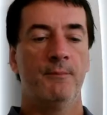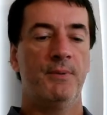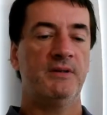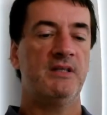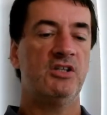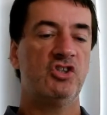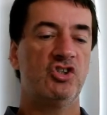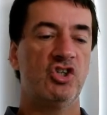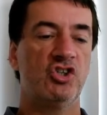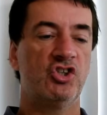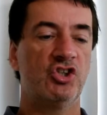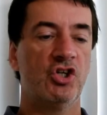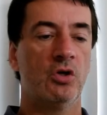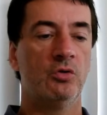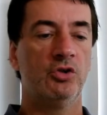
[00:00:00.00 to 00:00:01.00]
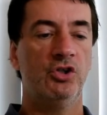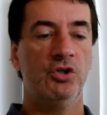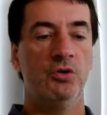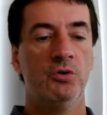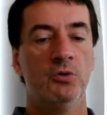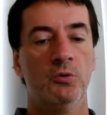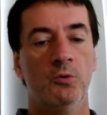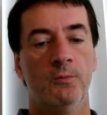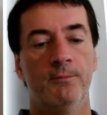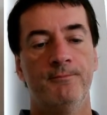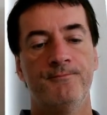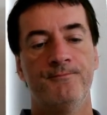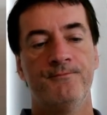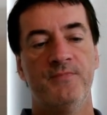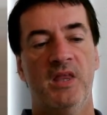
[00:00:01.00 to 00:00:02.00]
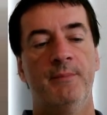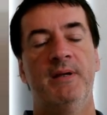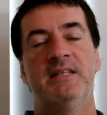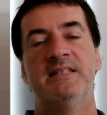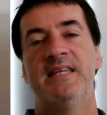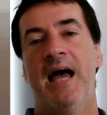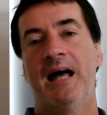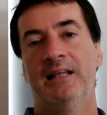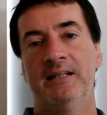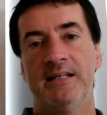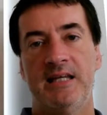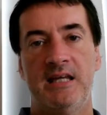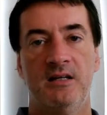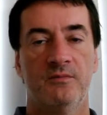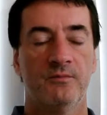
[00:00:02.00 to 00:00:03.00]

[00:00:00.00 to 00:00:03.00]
But this just shows you the mentality